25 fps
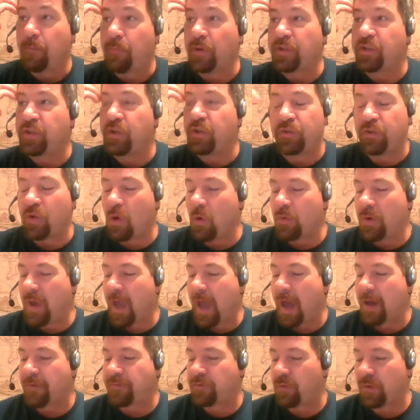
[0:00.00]
You don't
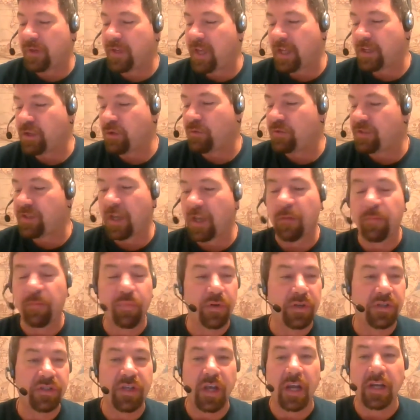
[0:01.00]
have to, again, you say
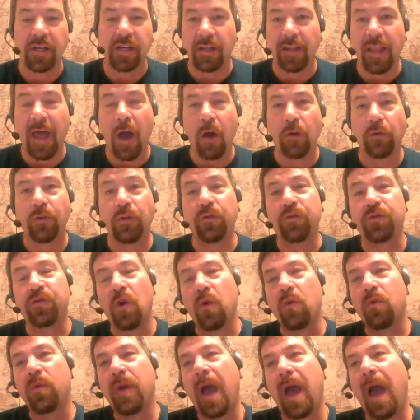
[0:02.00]
appreciate and allow. You
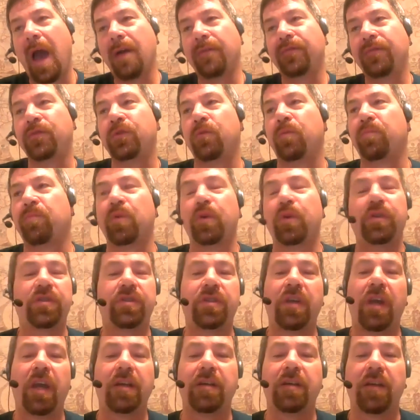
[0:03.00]
don't have to
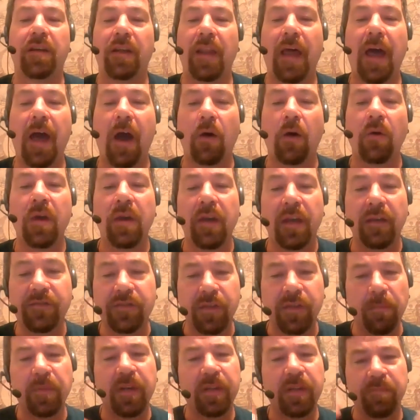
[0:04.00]
appreciate and allow. If
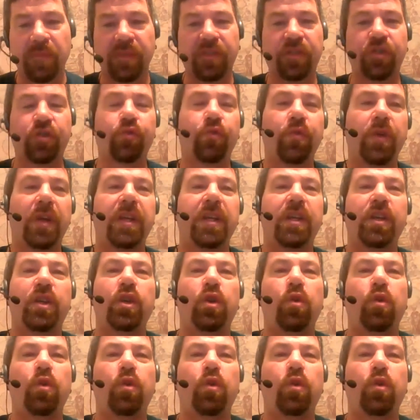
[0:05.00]
somebody's mistreating